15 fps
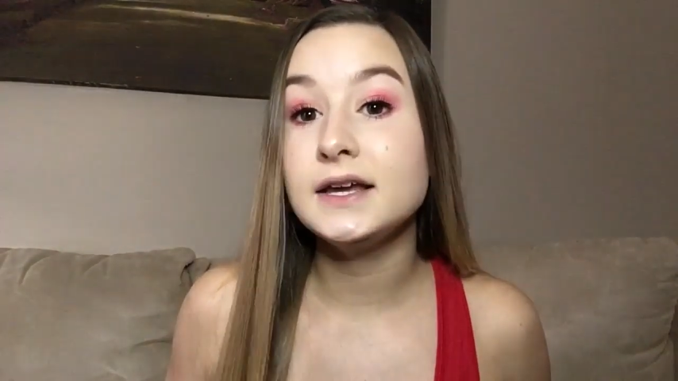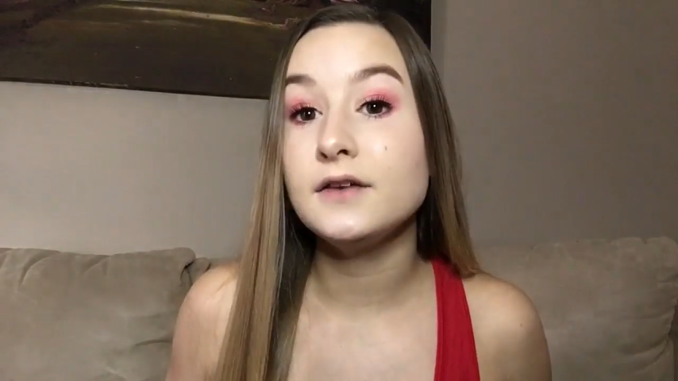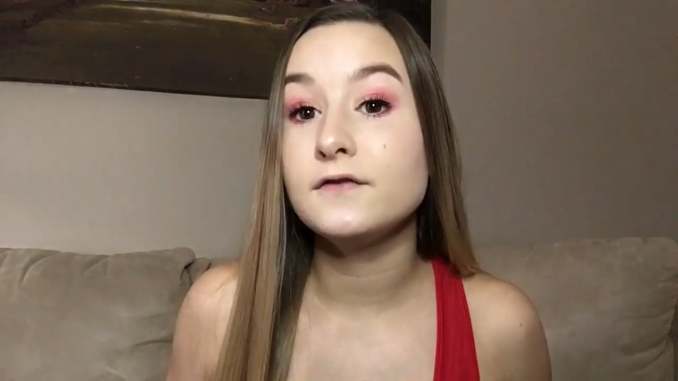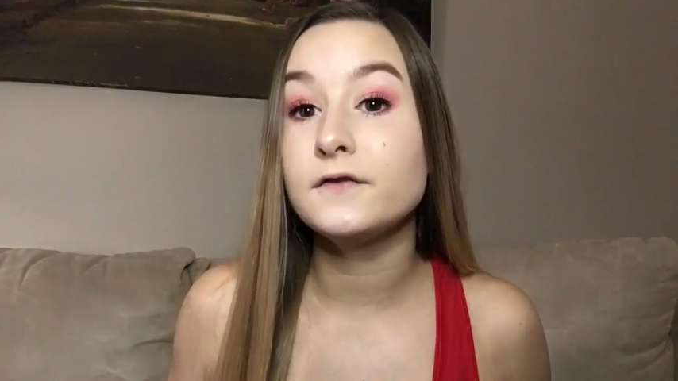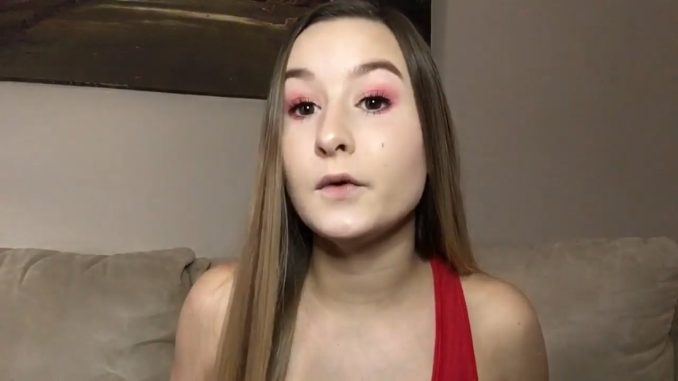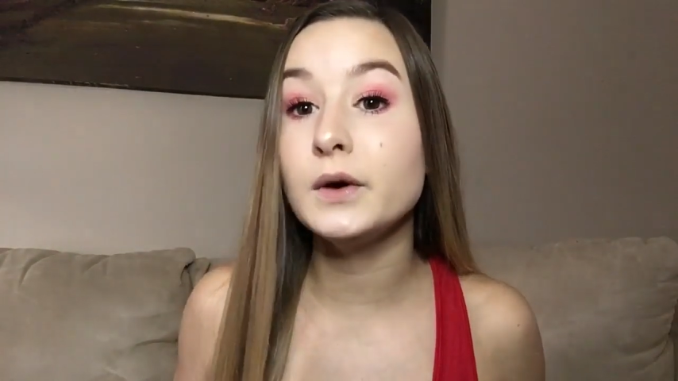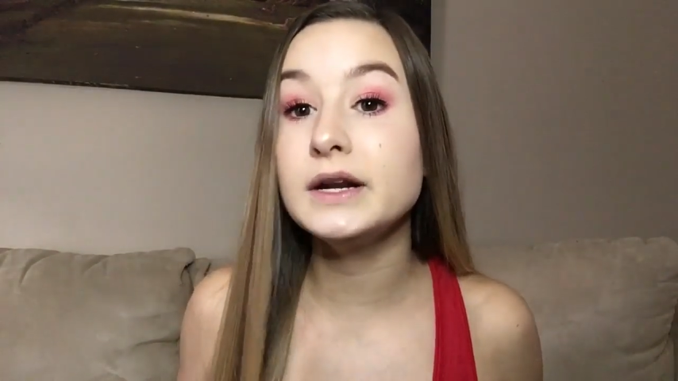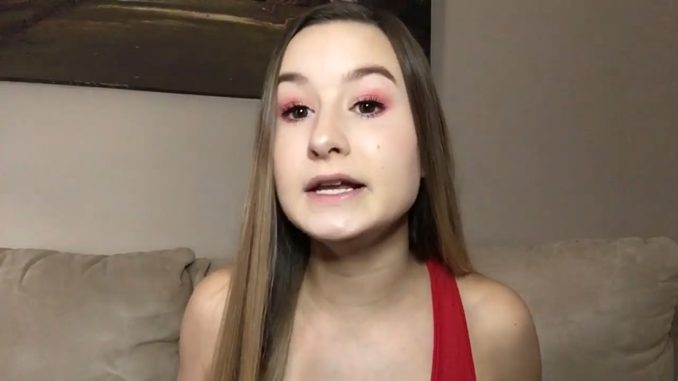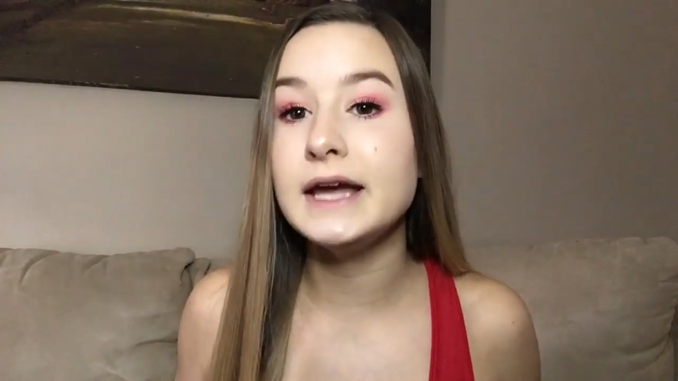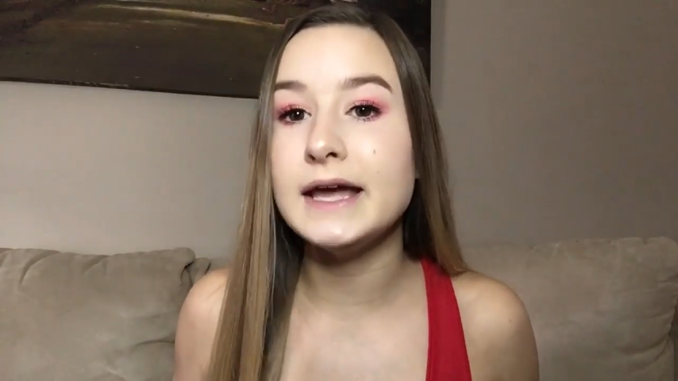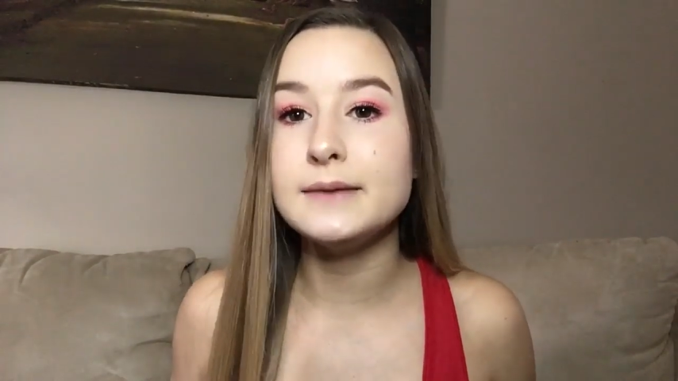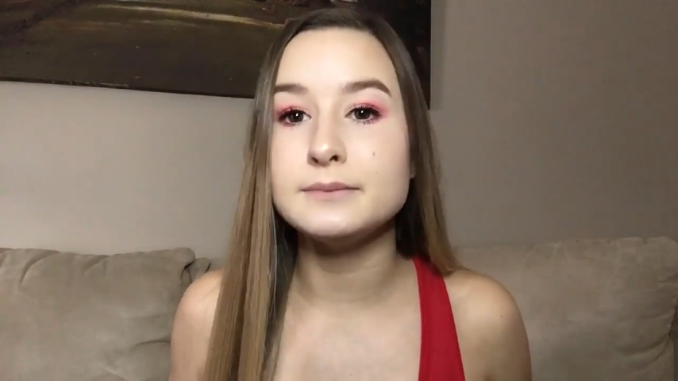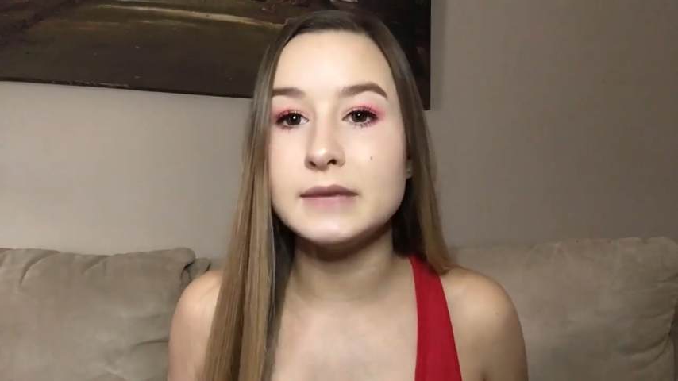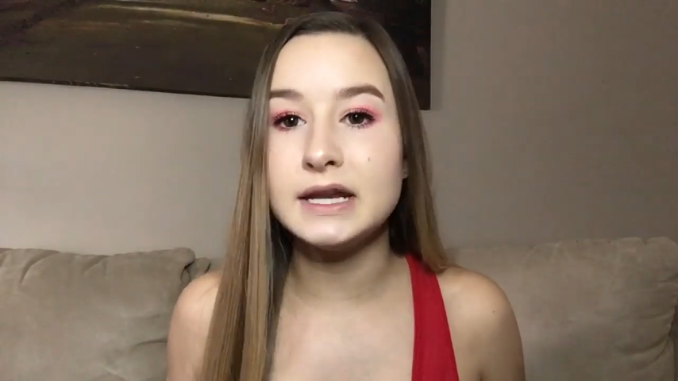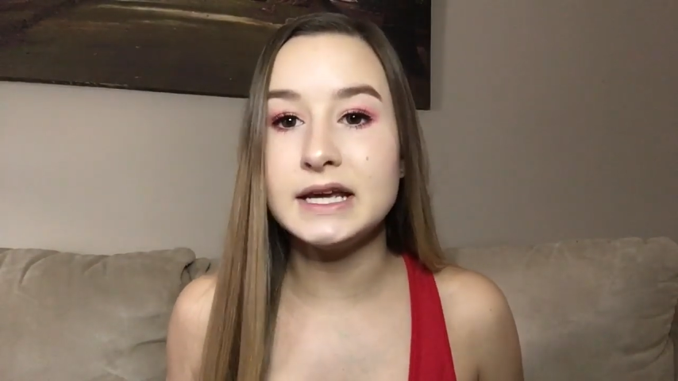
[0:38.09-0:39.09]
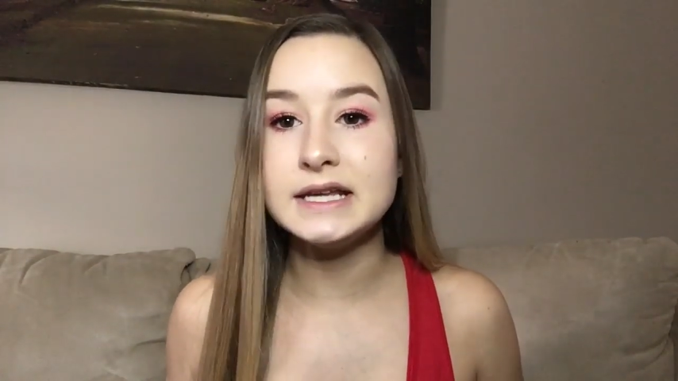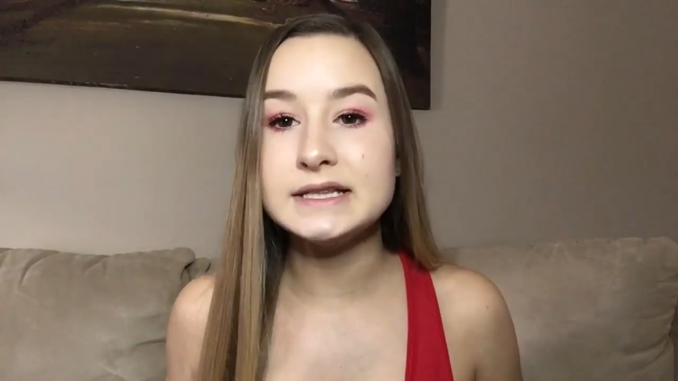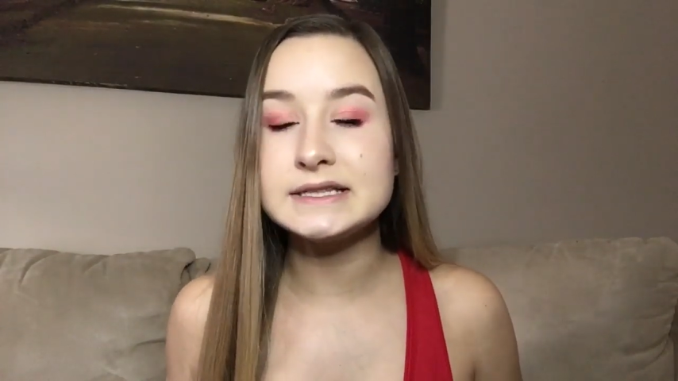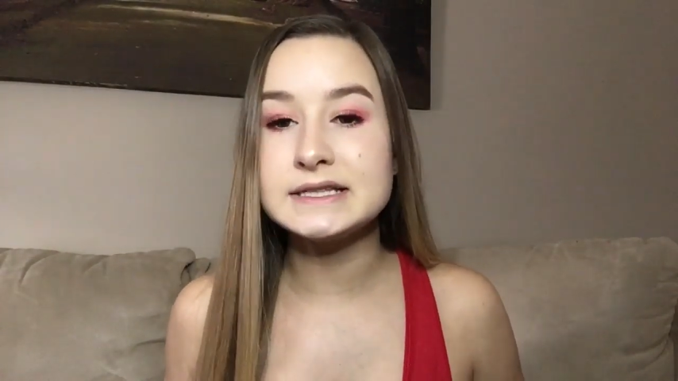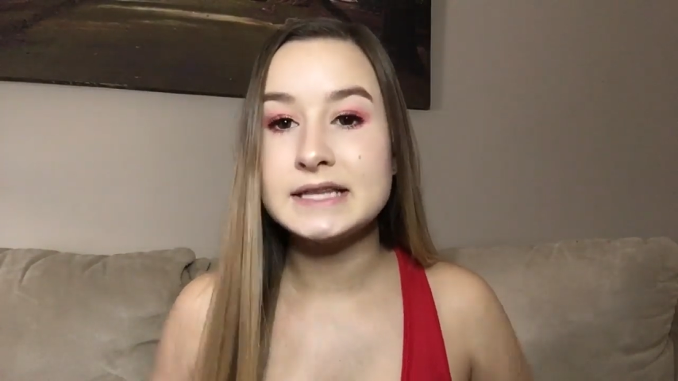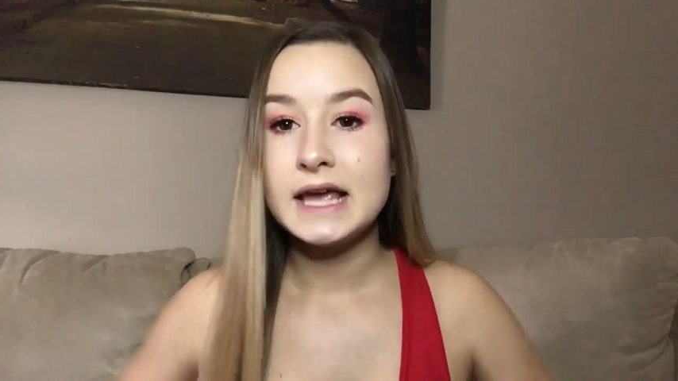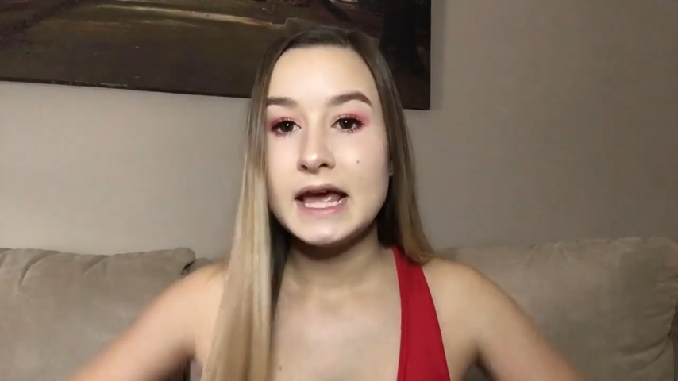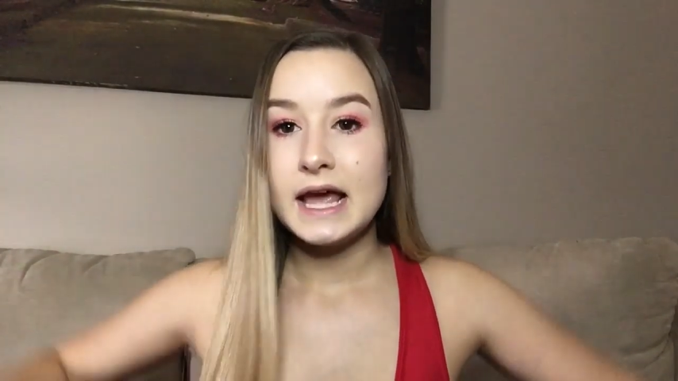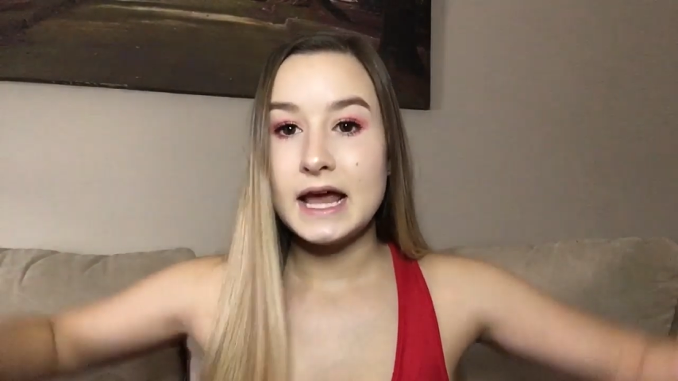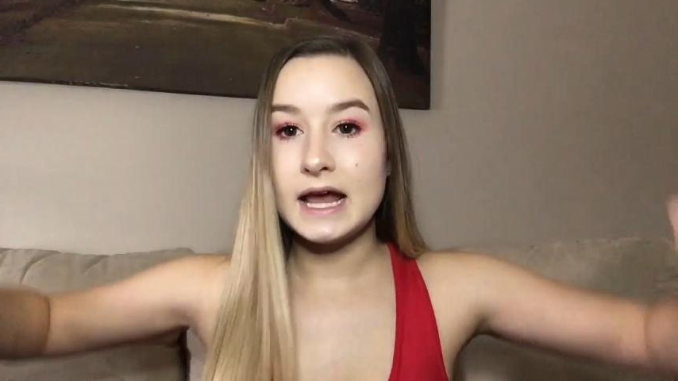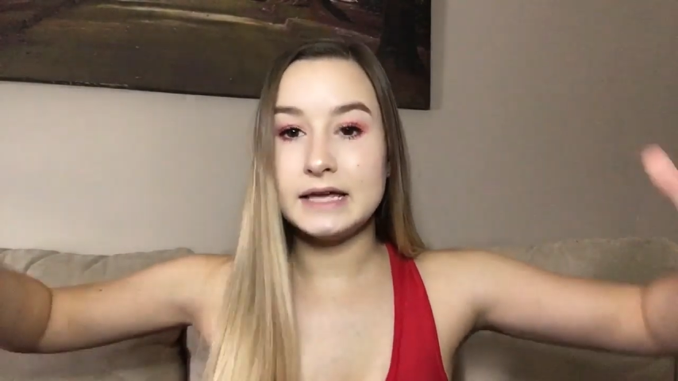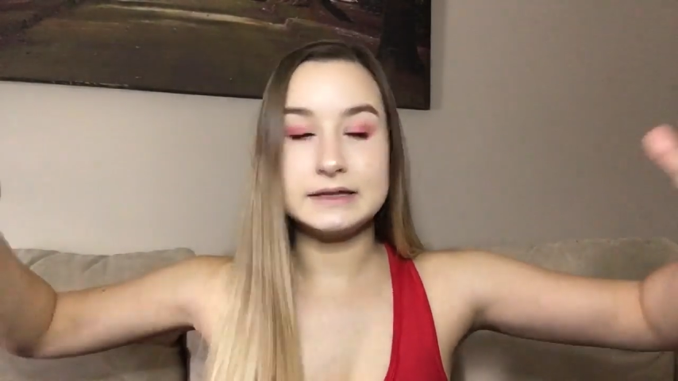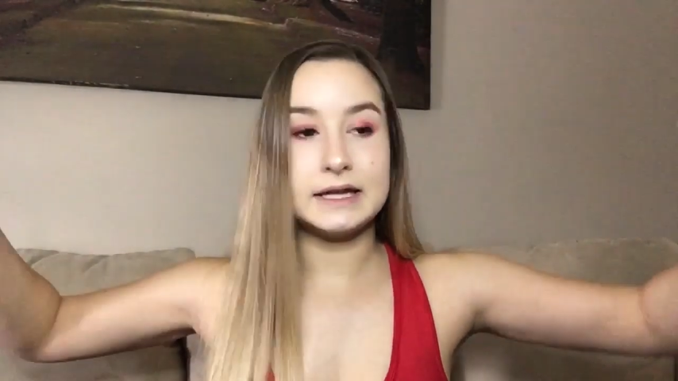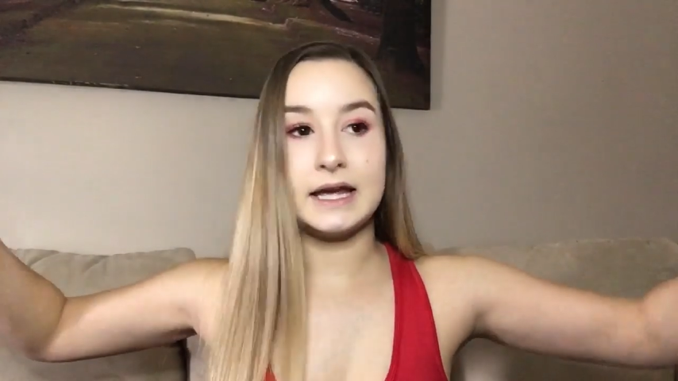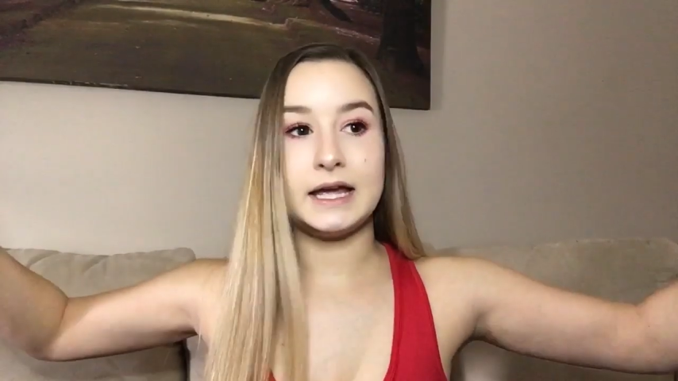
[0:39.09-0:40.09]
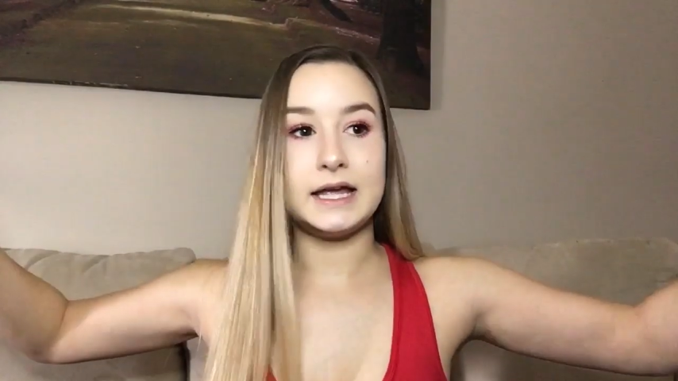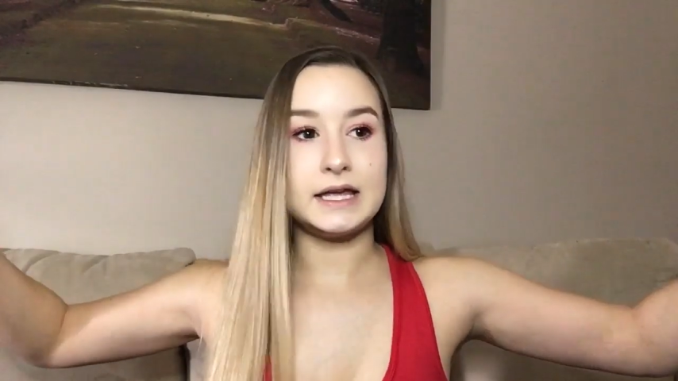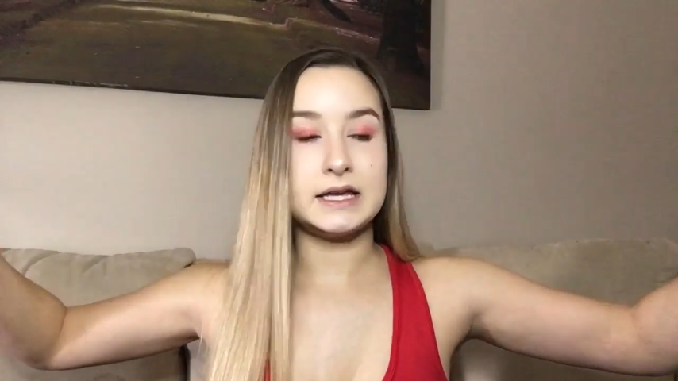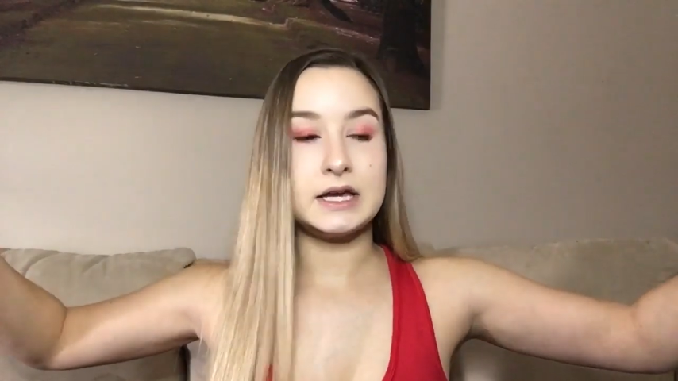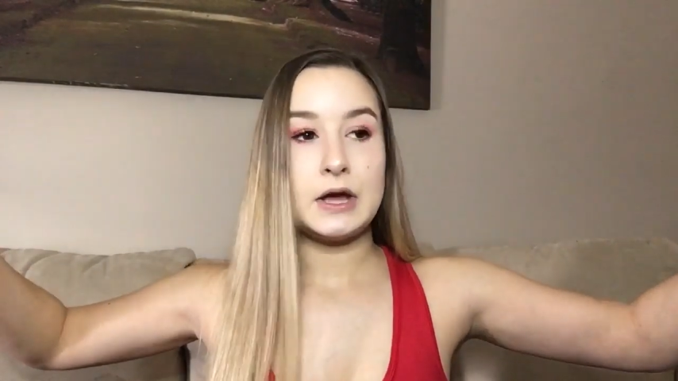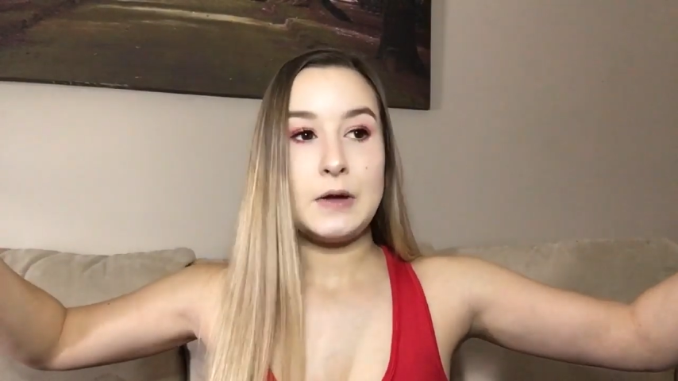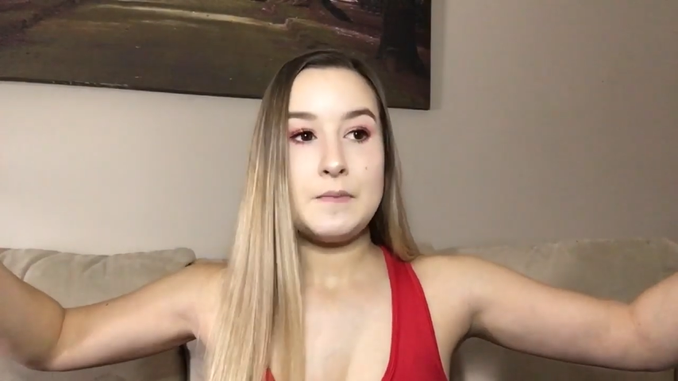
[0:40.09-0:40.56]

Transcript: 48 minutes and like,